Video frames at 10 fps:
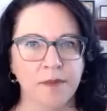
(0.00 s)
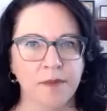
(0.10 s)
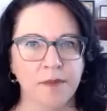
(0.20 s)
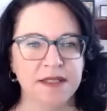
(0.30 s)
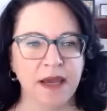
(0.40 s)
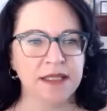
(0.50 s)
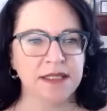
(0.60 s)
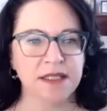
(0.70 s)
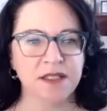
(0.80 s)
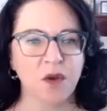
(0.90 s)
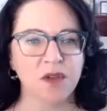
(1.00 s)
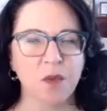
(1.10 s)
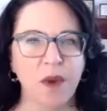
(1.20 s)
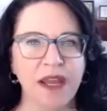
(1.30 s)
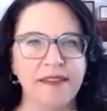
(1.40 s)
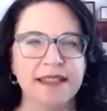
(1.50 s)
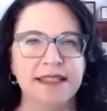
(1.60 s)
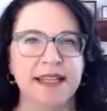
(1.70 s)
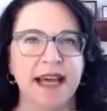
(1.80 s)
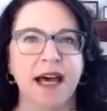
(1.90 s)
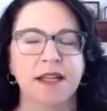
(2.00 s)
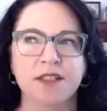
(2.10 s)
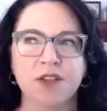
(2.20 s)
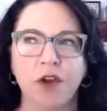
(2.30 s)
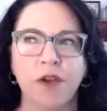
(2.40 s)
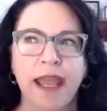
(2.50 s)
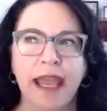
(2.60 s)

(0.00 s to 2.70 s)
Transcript: it's amazing so so where do they start so